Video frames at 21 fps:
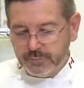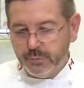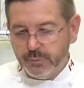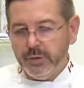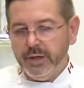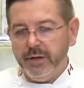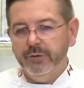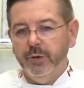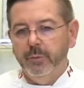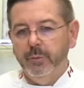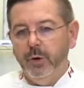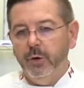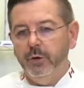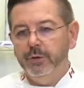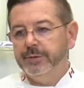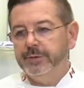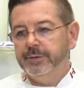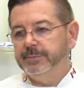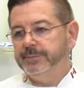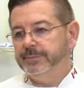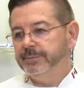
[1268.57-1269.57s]
we have the
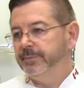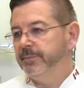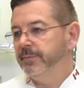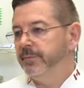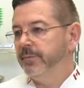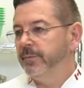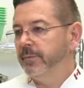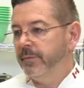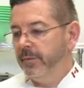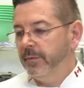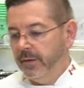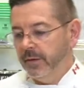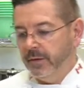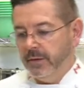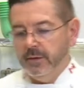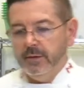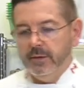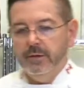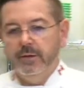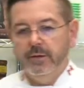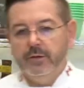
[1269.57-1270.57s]
mold.
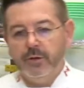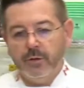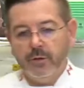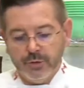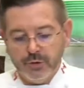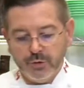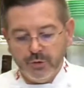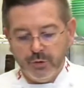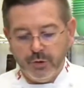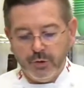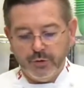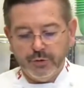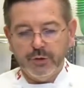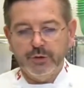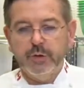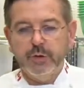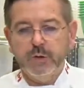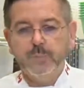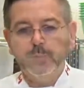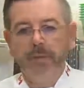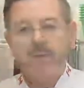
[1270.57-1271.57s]
So I will show you on the
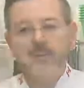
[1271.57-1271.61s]
top